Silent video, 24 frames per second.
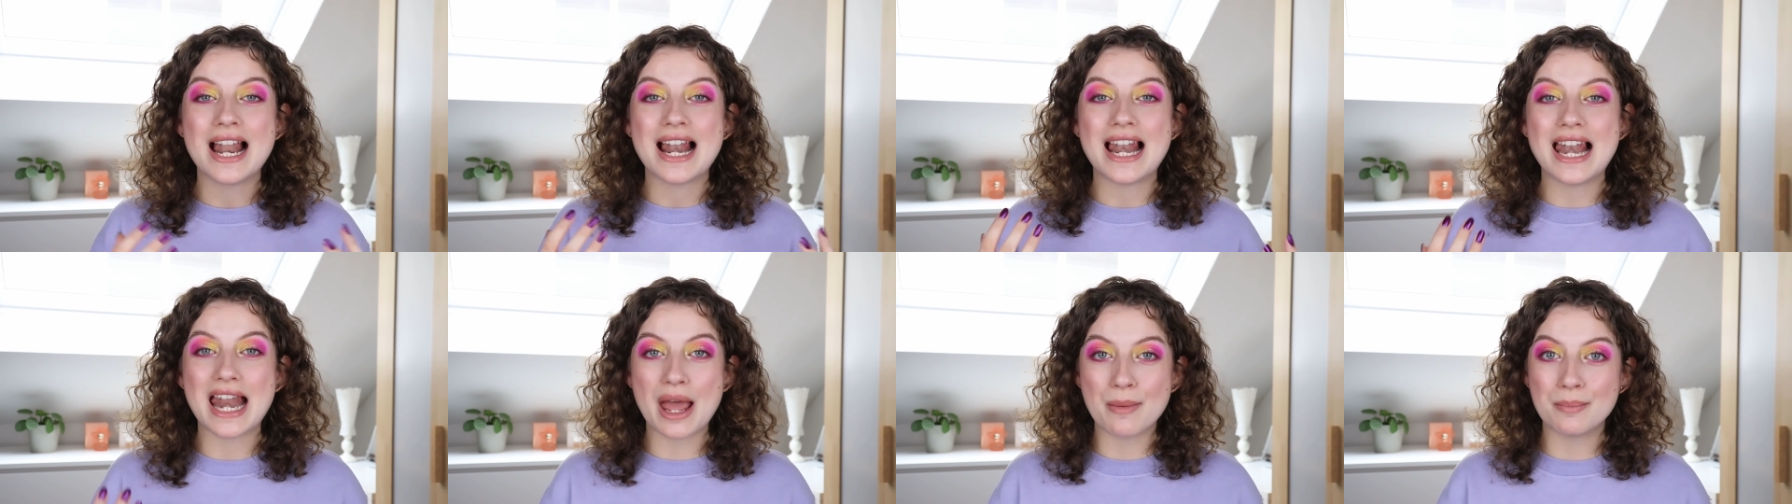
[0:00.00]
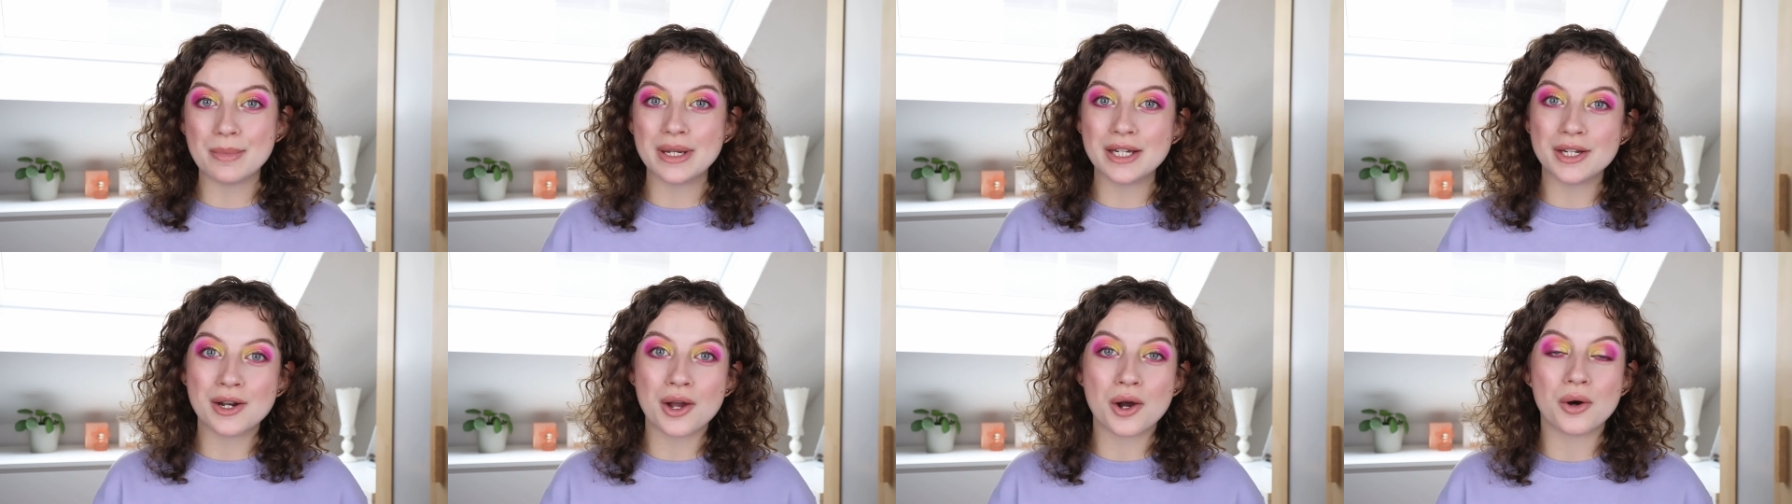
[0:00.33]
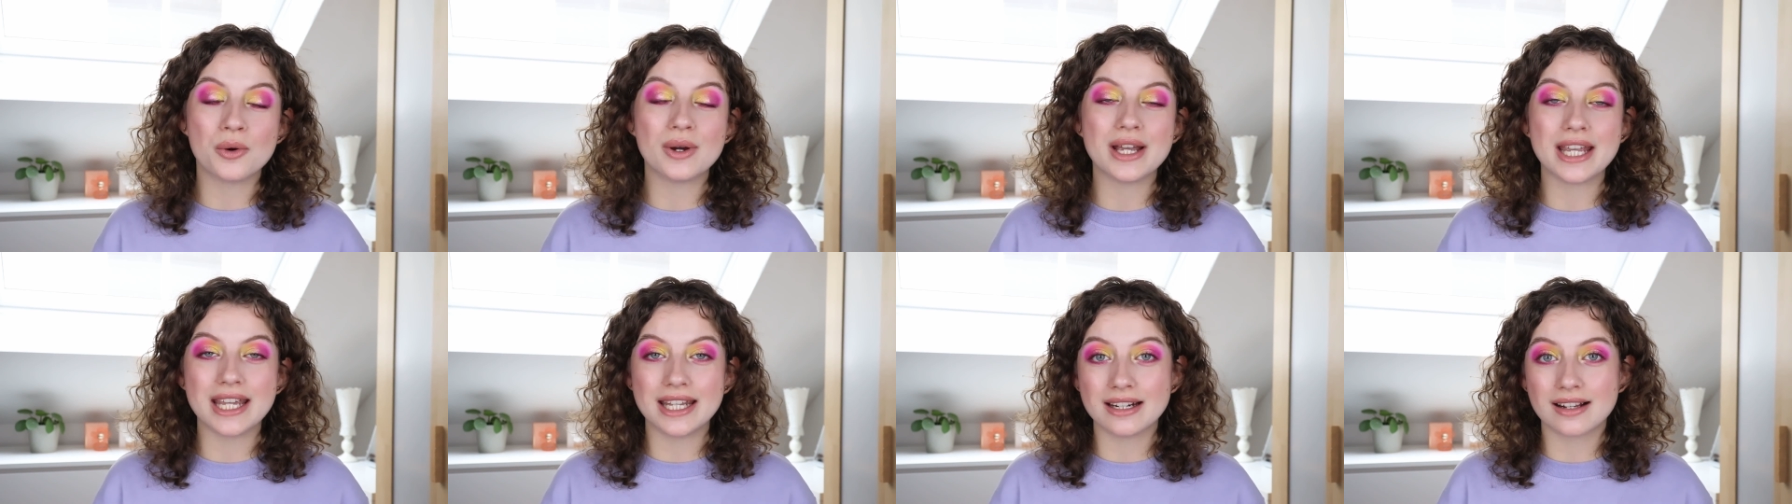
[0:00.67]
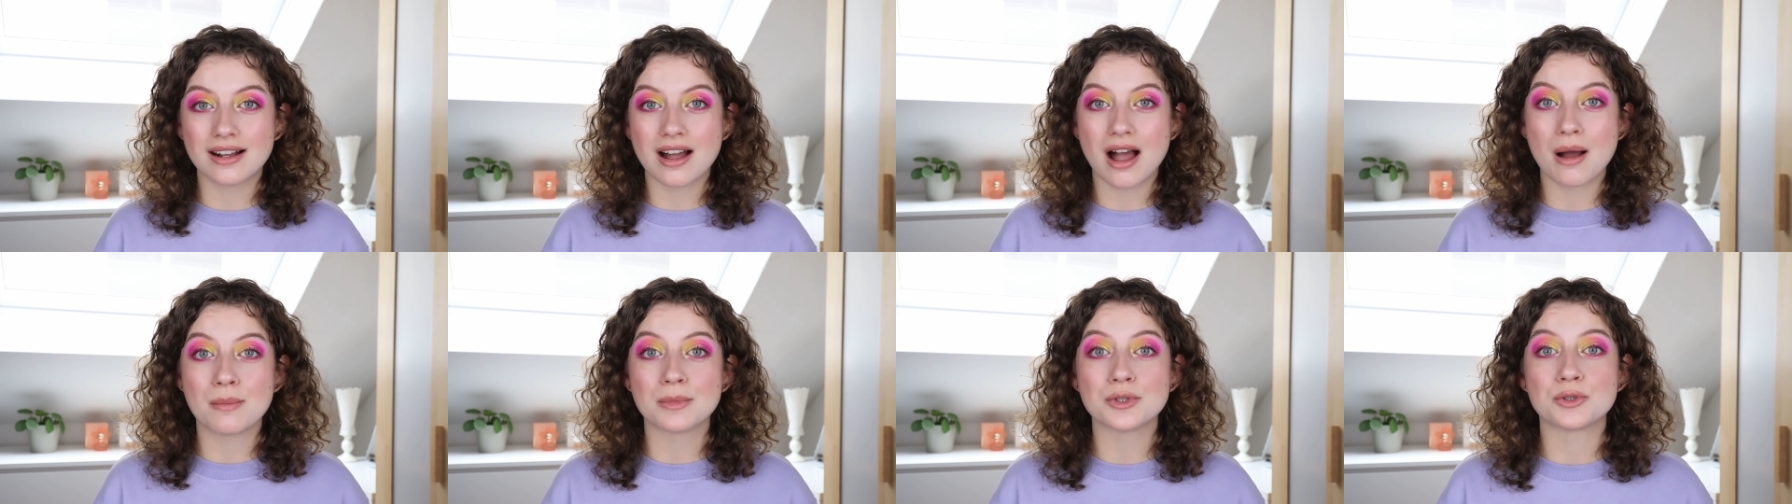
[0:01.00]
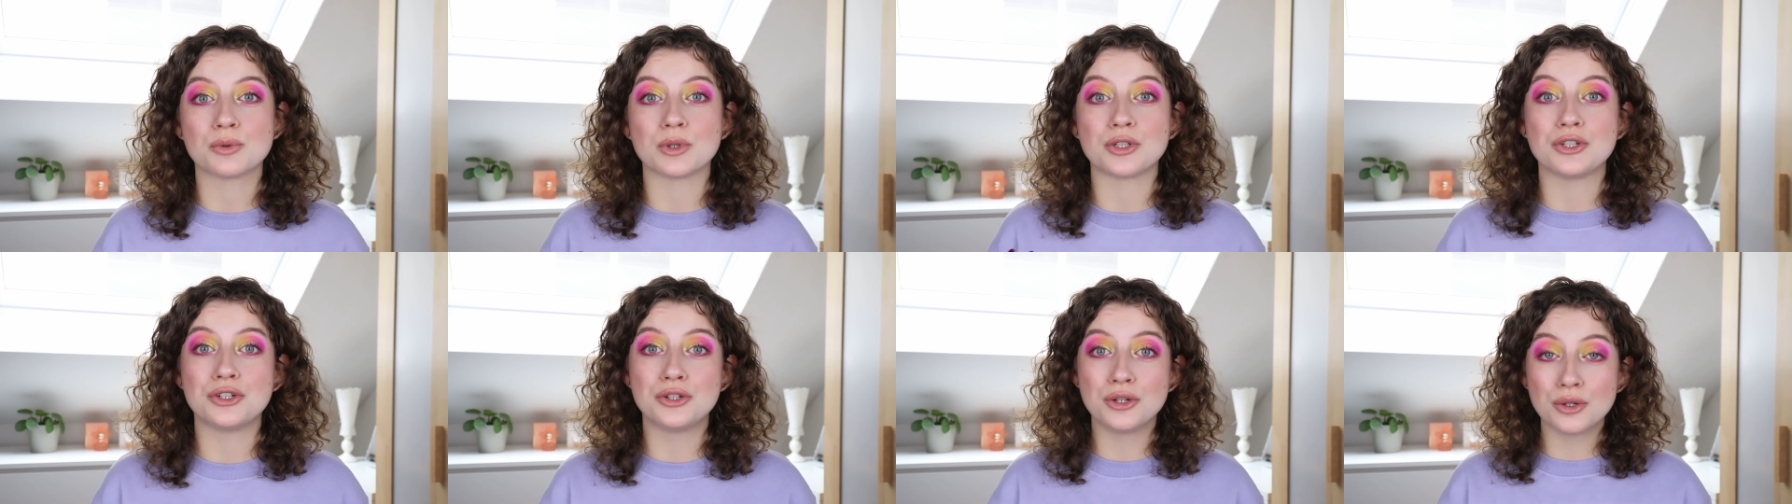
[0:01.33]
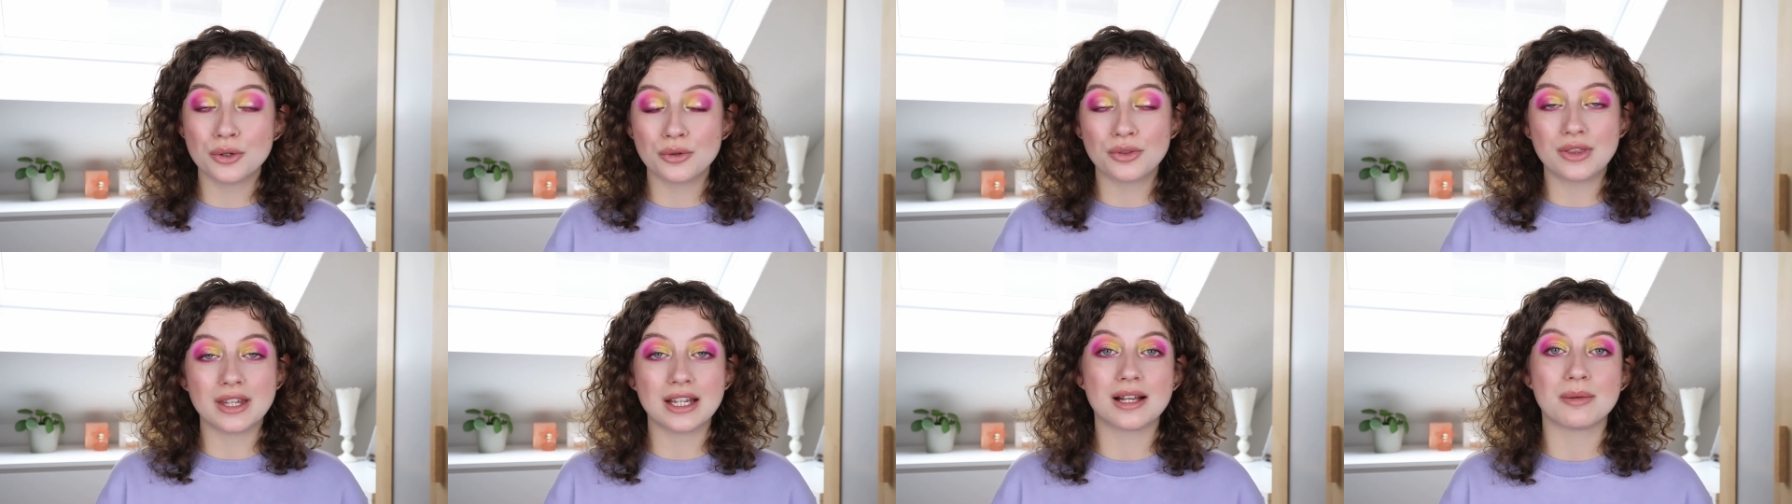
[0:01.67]
Let me know in the comments what
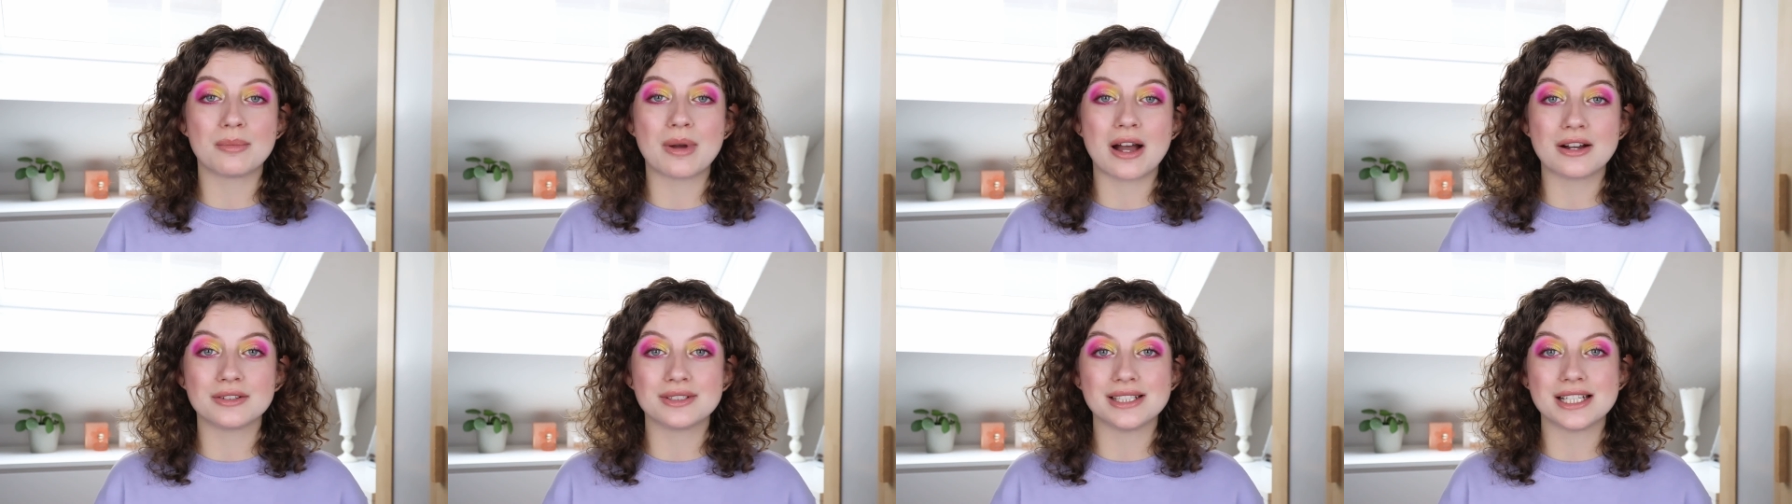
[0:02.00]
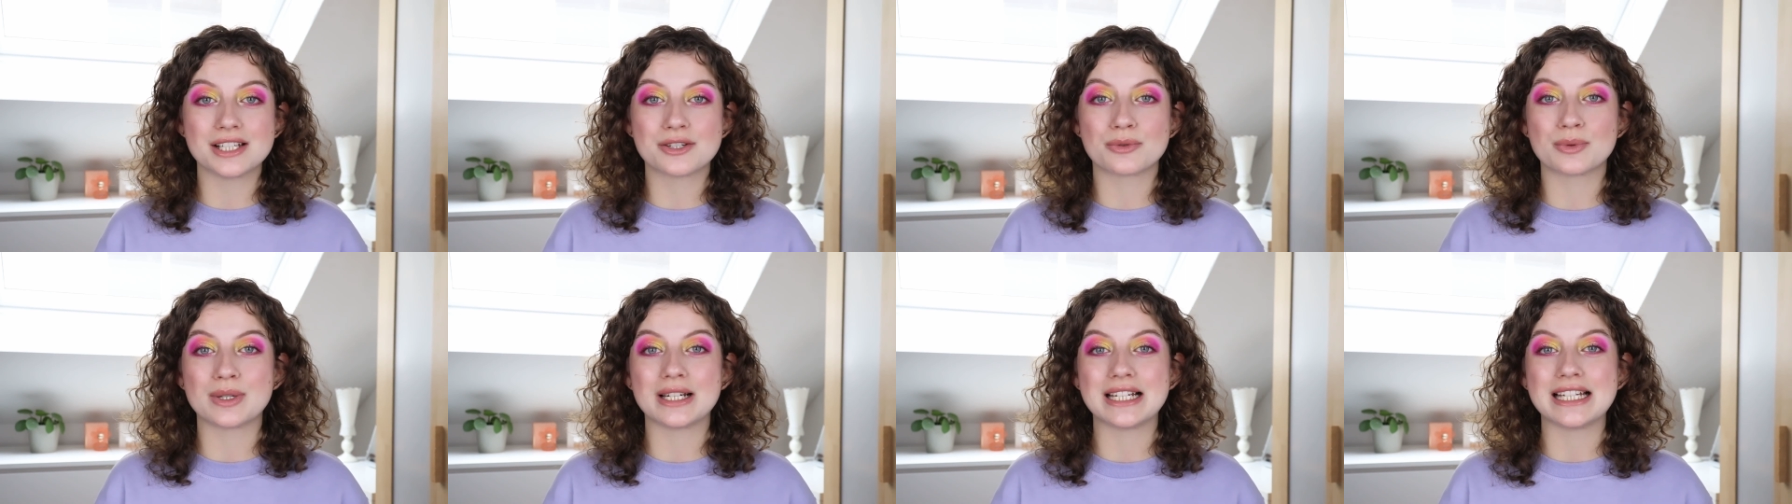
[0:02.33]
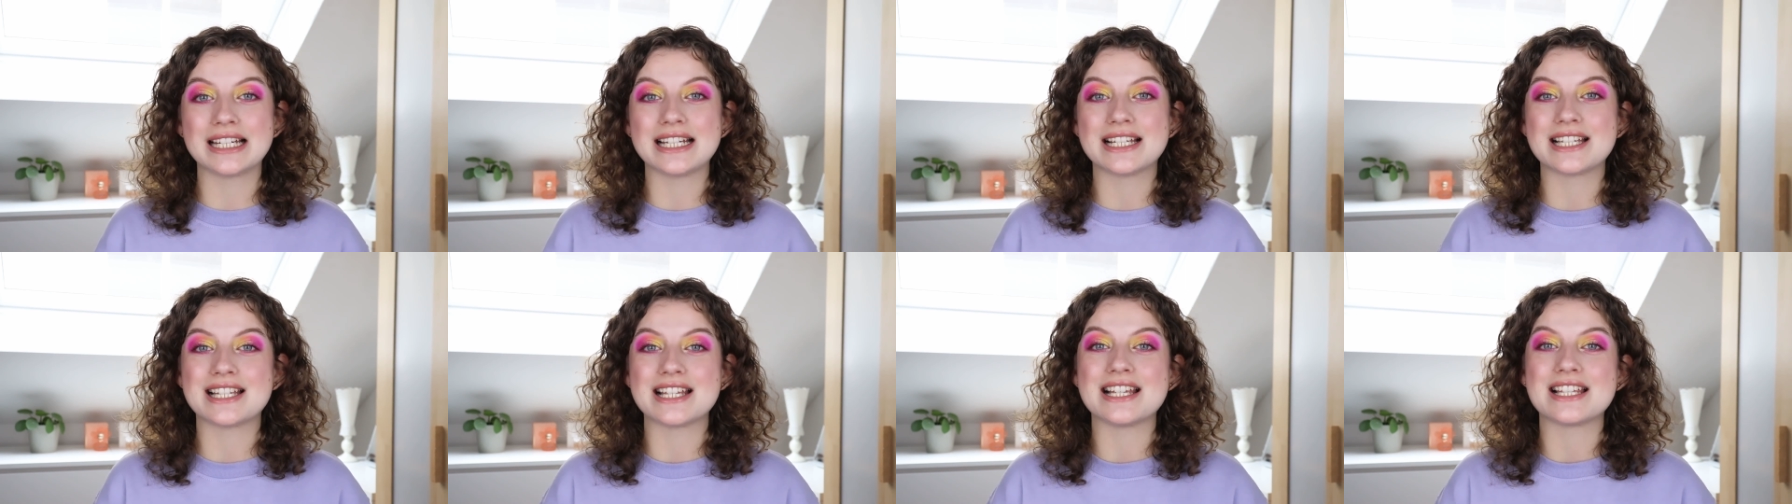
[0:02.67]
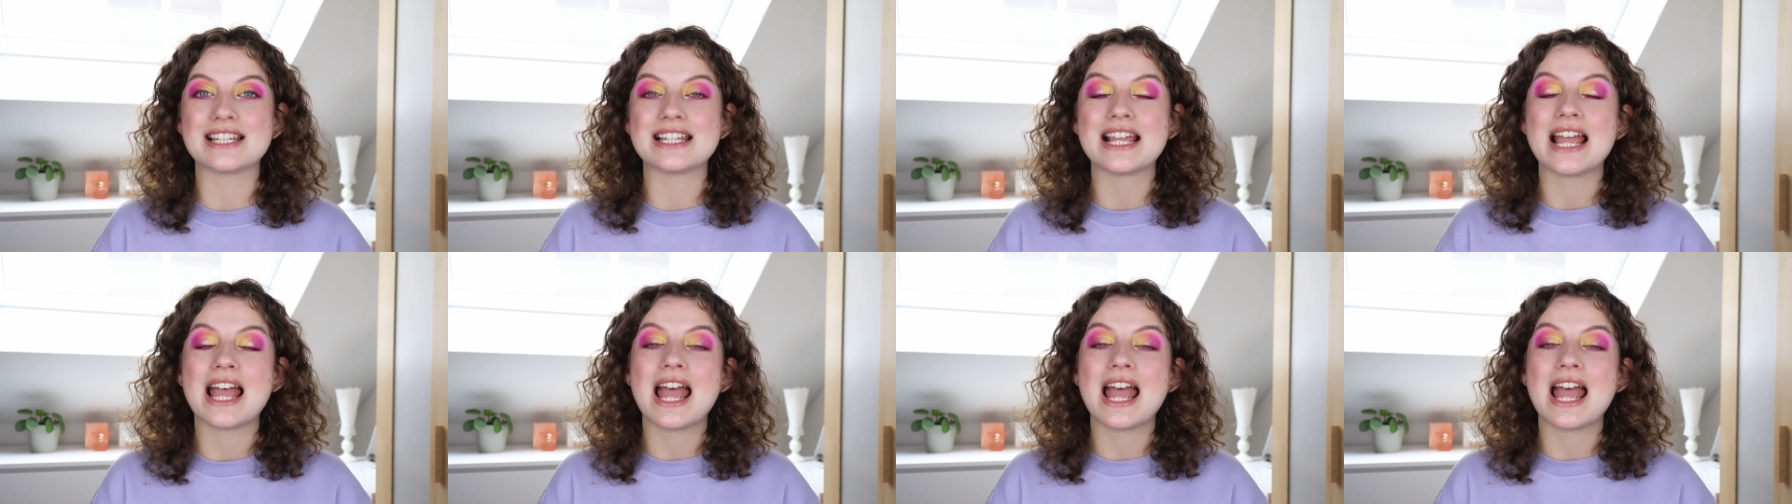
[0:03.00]
you think about these releases.